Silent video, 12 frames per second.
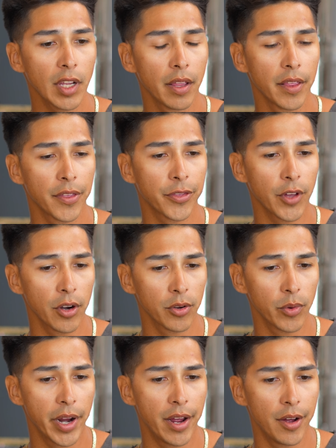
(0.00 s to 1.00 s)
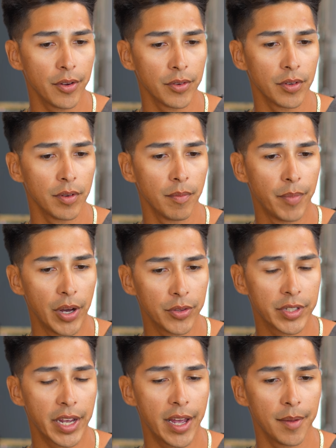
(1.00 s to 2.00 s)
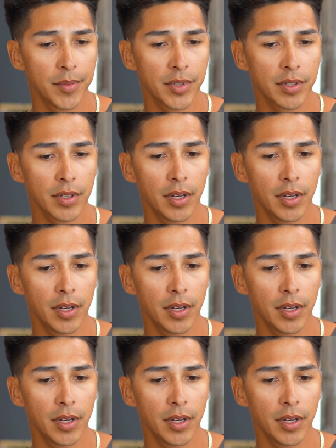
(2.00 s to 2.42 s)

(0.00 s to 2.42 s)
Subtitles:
the 3rd round both times.